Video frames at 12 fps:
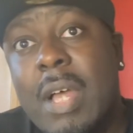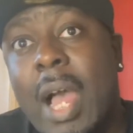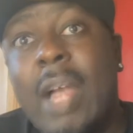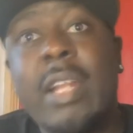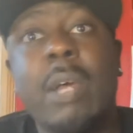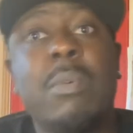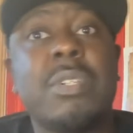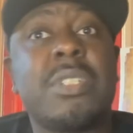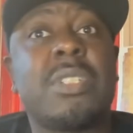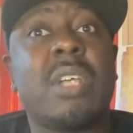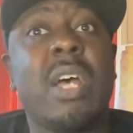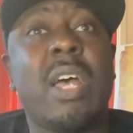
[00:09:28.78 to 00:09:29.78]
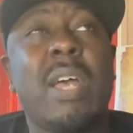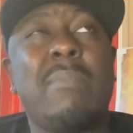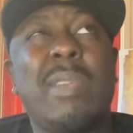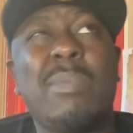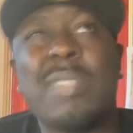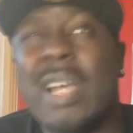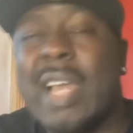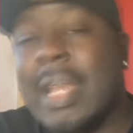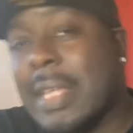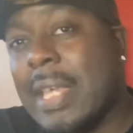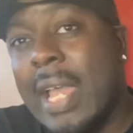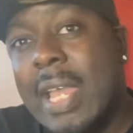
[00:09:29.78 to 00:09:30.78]
And there was um, there was like a
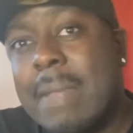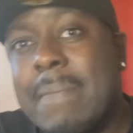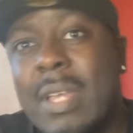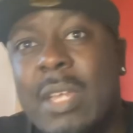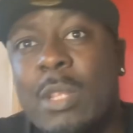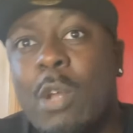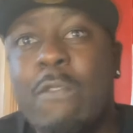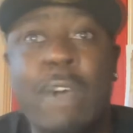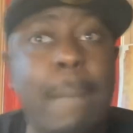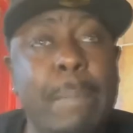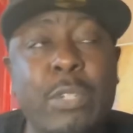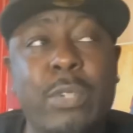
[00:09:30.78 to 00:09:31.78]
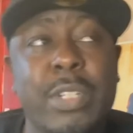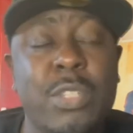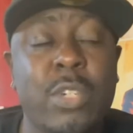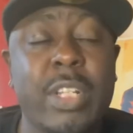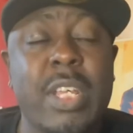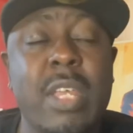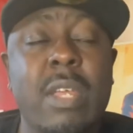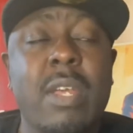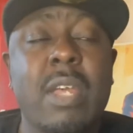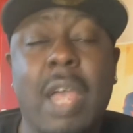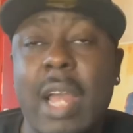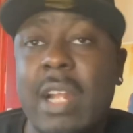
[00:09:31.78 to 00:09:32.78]
game in November 2020
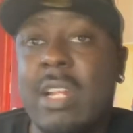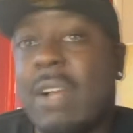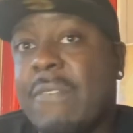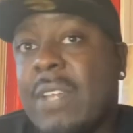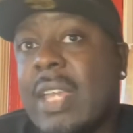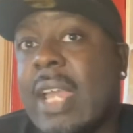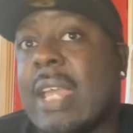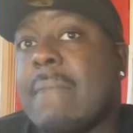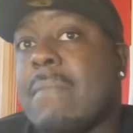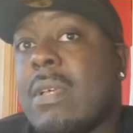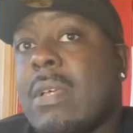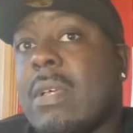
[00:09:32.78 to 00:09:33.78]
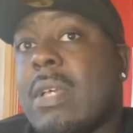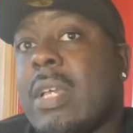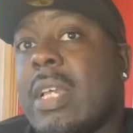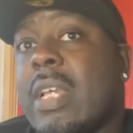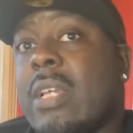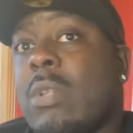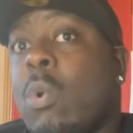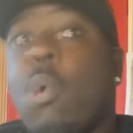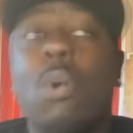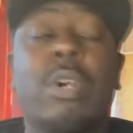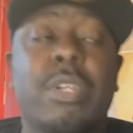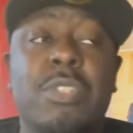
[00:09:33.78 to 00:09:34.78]
and another game in
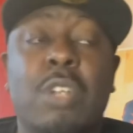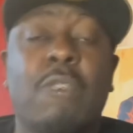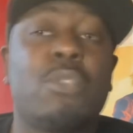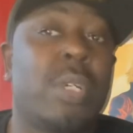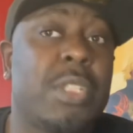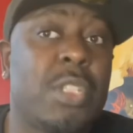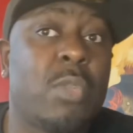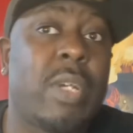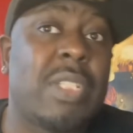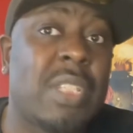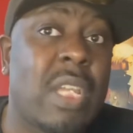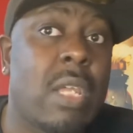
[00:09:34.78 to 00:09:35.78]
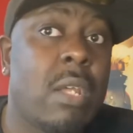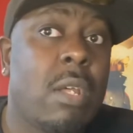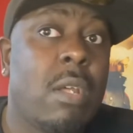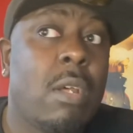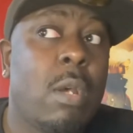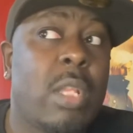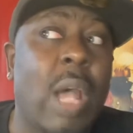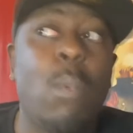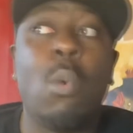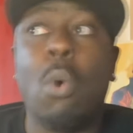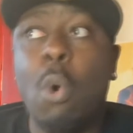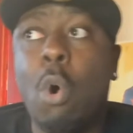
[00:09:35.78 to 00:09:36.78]
August of 2020 that
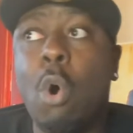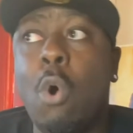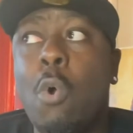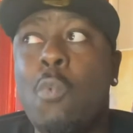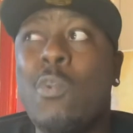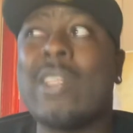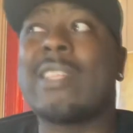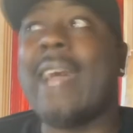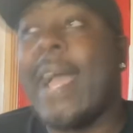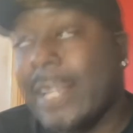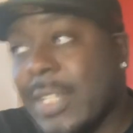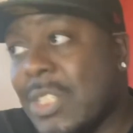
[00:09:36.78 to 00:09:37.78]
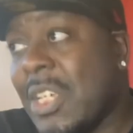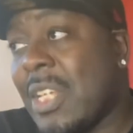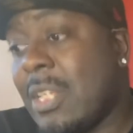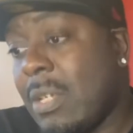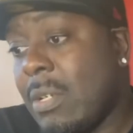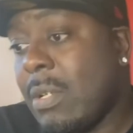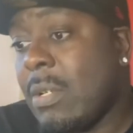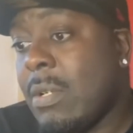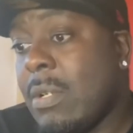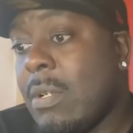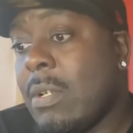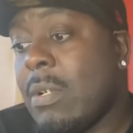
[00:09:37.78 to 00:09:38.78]
were all redacted
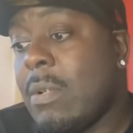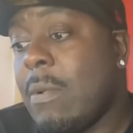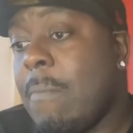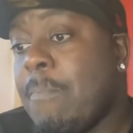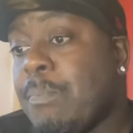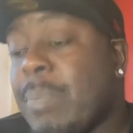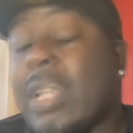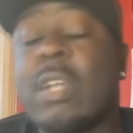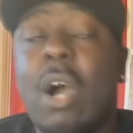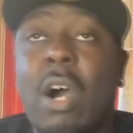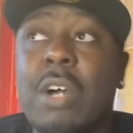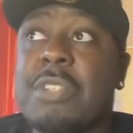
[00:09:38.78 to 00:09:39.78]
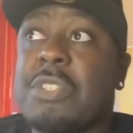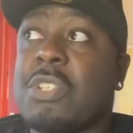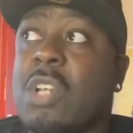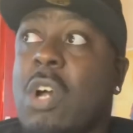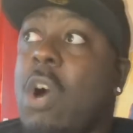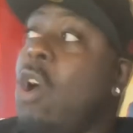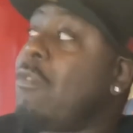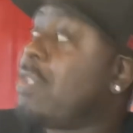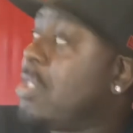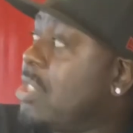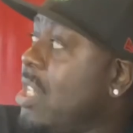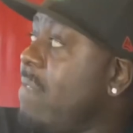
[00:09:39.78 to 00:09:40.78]
because of
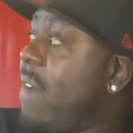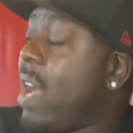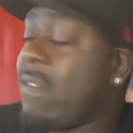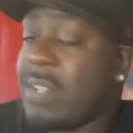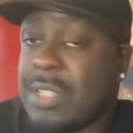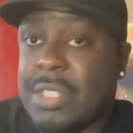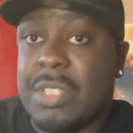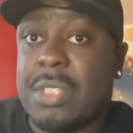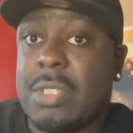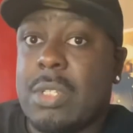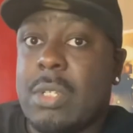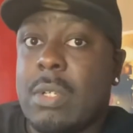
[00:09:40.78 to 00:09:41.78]
the C virus.